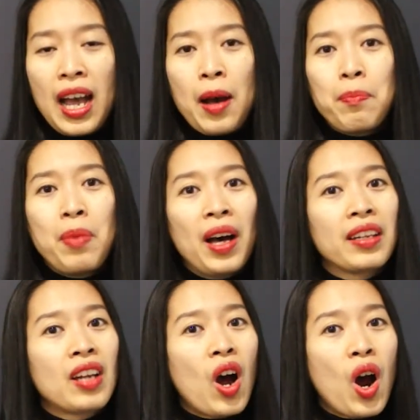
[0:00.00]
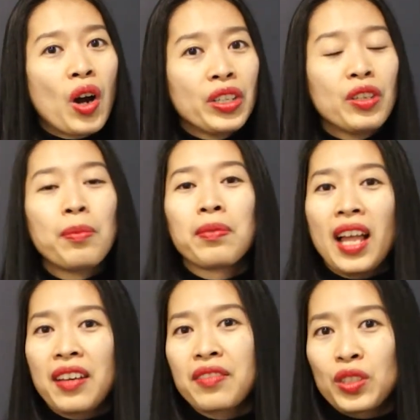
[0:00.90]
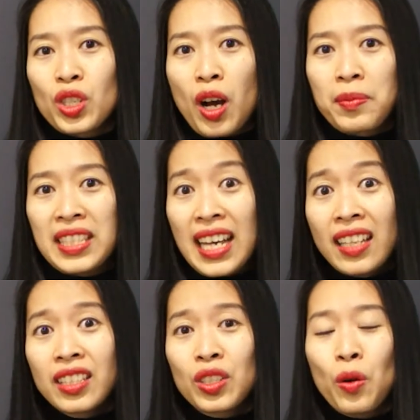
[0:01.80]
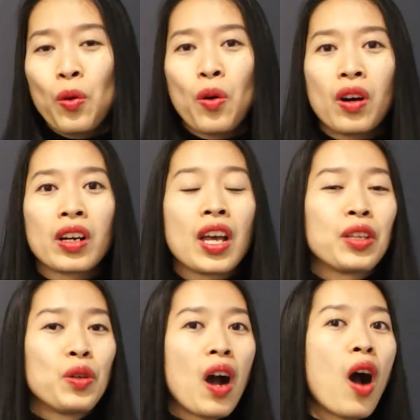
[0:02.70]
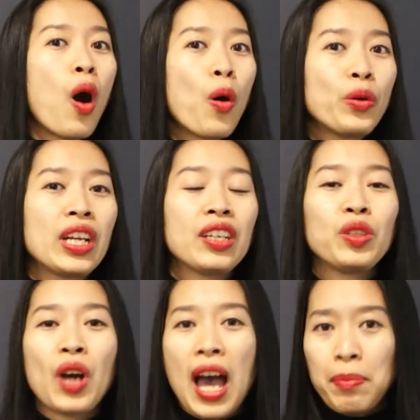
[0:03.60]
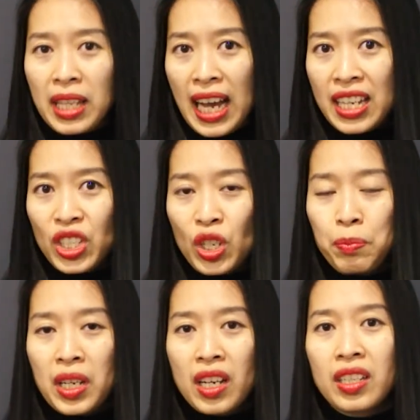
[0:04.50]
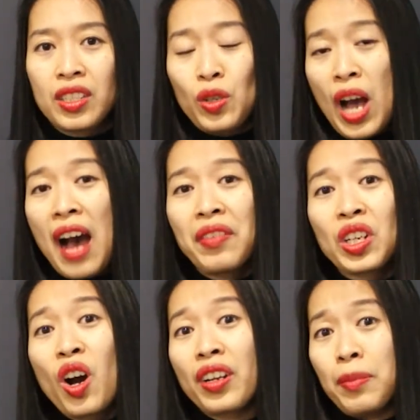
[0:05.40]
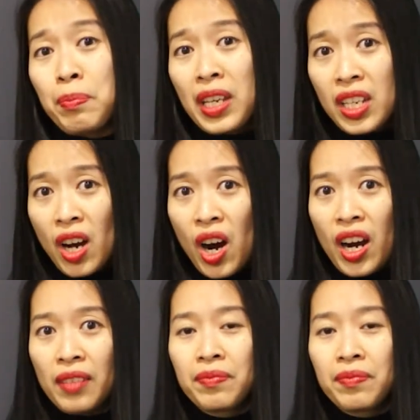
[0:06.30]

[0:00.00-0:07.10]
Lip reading: But are you applying for jobs yet, or you are holding your application because you haven't got the PR?